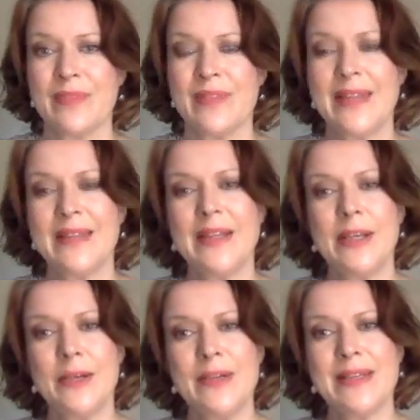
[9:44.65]
then
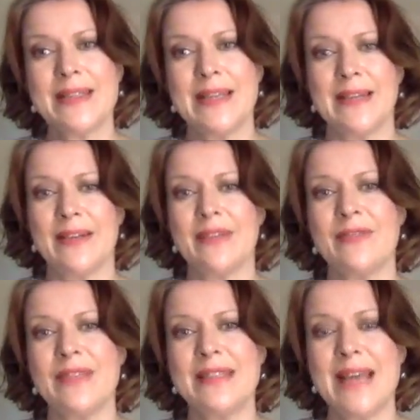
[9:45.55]
curiously enough,
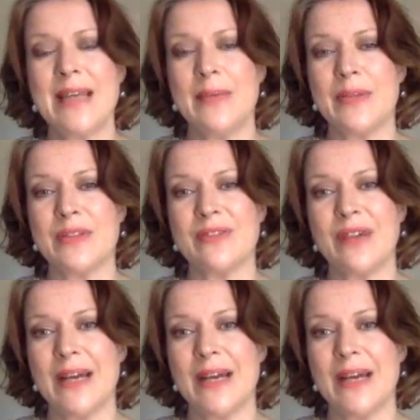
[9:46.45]
this element of